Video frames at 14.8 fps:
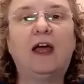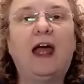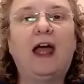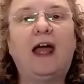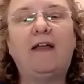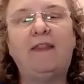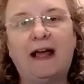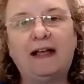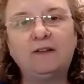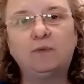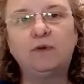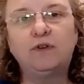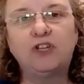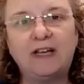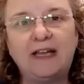And that's
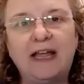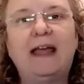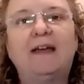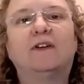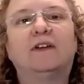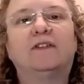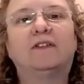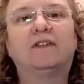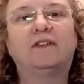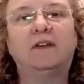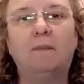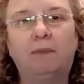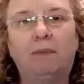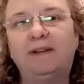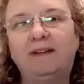what she gave us:
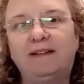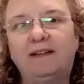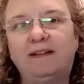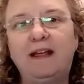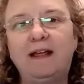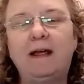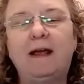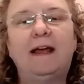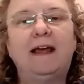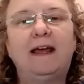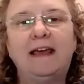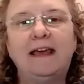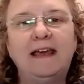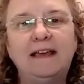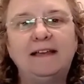simplicity,
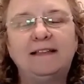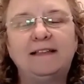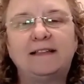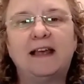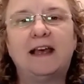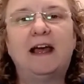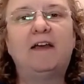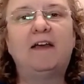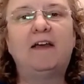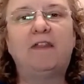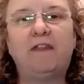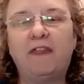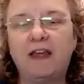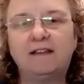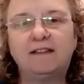ease, the
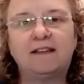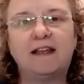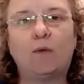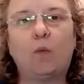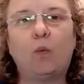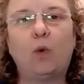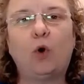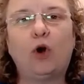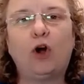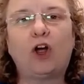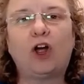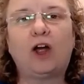things that work.